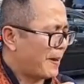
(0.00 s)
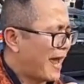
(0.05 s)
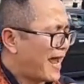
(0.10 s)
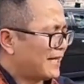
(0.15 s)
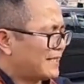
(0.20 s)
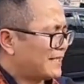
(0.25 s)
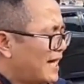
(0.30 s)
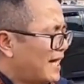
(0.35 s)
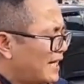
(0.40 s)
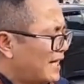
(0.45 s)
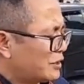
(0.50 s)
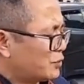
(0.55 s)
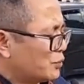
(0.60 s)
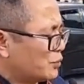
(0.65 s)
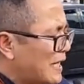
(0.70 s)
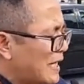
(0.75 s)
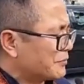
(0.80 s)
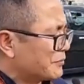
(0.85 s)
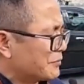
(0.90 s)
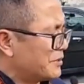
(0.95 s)
May 3rd,
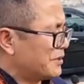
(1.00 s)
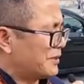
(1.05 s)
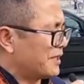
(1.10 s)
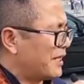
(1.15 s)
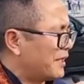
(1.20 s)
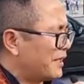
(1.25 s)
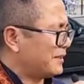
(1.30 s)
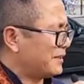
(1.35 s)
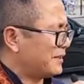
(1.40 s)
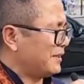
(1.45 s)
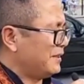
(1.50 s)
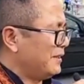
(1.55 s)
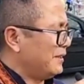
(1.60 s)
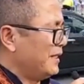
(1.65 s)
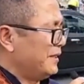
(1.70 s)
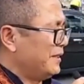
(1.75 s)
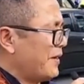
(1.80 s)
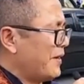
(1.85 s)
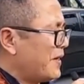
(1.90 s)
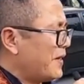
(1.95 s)
2013,
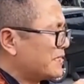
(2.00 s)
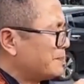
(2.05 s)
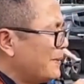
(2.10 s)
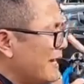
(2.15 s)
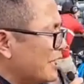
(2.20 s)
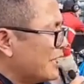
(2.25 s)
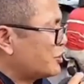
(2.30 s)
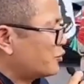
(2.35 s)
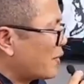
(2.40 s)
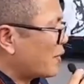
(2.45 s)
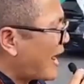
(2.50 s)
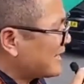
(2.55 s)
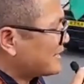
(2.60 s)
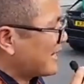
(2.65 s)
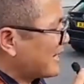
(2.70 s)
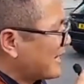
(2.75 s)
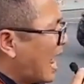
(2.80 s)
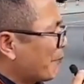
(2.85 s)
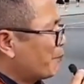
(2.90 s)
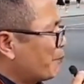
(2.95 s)
there has been a
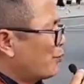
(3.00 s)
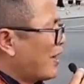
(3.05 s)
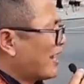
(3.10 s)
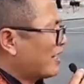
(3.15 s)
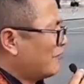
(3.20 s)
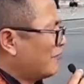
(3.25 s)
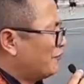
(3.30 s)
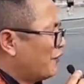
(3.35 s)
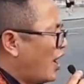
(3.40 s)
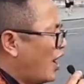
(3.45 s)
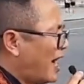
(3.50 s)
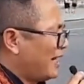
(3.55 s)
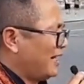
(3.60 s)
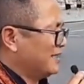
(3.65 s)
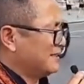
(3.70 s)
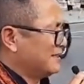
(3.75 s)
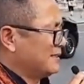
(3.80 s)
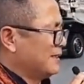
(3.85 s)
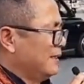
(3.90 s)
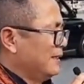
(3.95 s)
tragic outbreak of violence